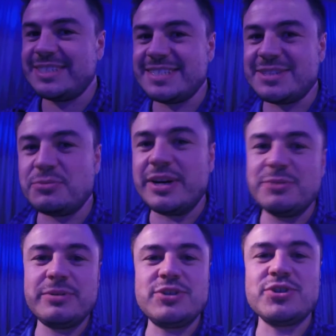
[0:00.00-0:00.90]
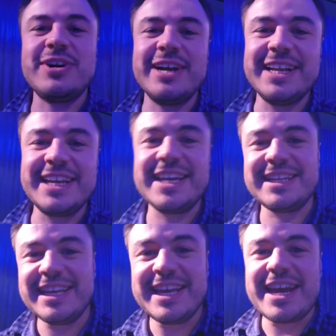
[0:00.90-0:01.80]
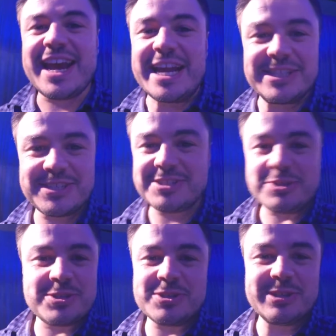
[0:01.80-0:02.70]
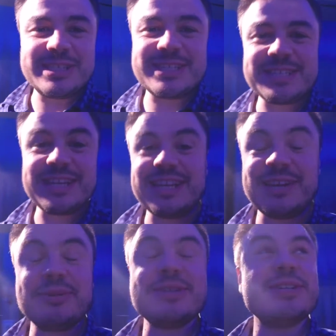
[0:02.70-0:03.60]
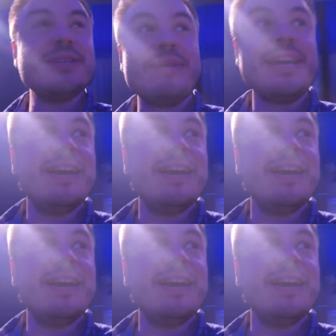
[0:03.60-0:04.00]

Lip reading: this is the way that we try and get answers to certain sneaky questions. But